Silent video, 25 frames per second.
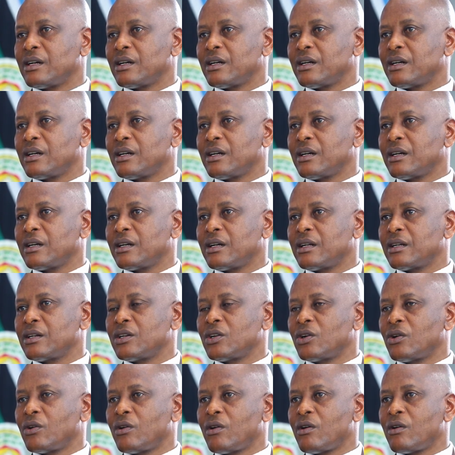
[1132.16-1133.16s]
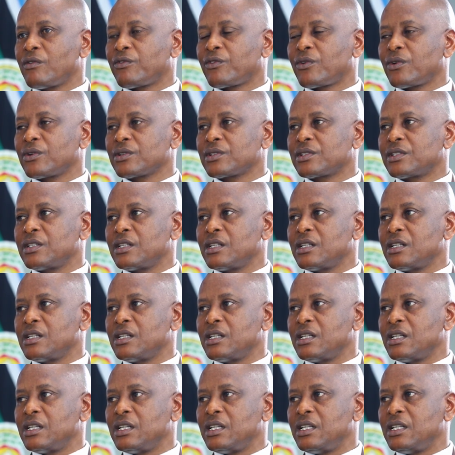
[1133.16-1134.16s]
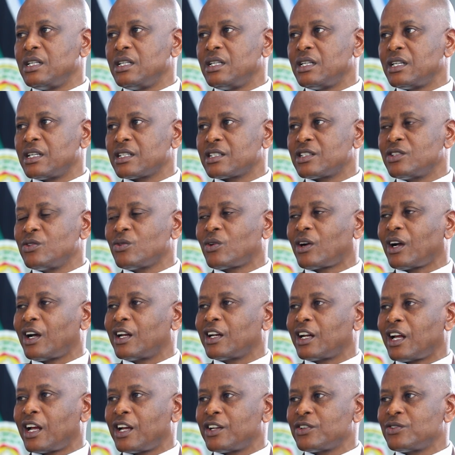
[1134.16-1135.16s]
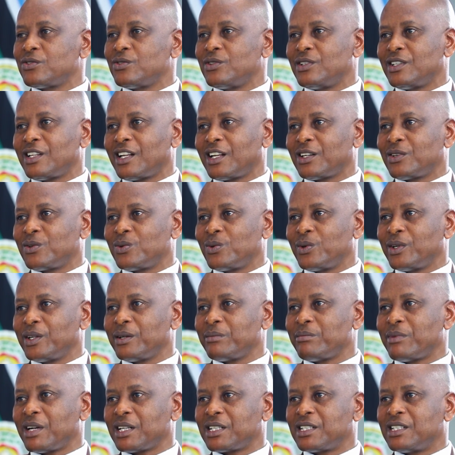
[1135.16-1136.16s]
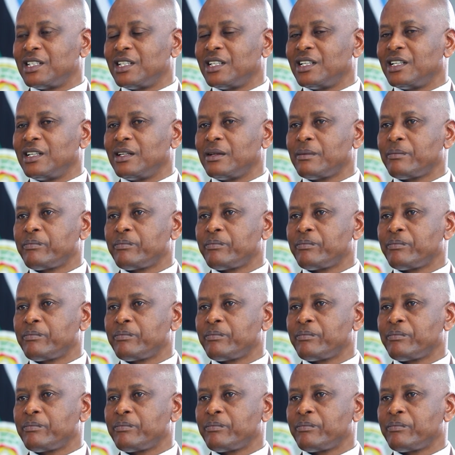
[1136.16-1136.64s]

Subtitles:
Of course, yes, you can argue in that way, but the